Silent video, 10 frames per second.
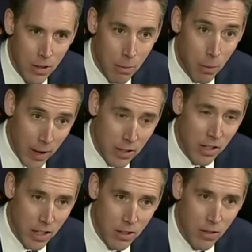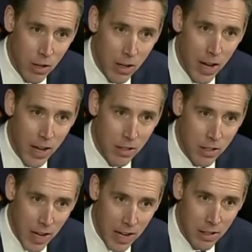the President of the United
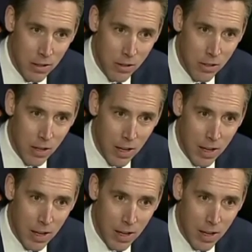States